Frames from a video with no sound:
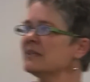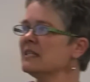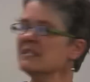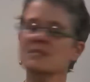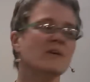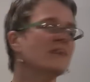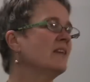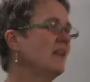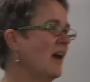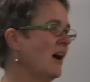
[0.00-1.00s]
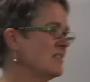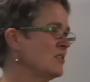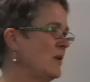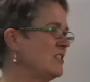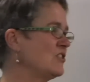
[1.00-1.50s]
This is one of the last
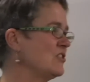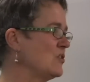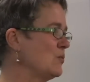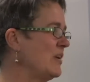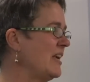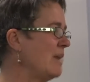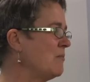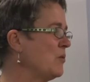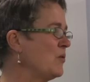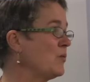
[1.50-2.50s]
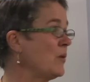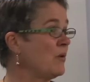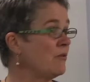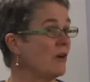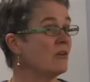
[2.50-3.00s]
questions that we came up with when
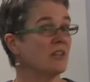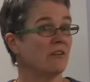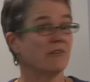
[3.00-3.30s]
we wrote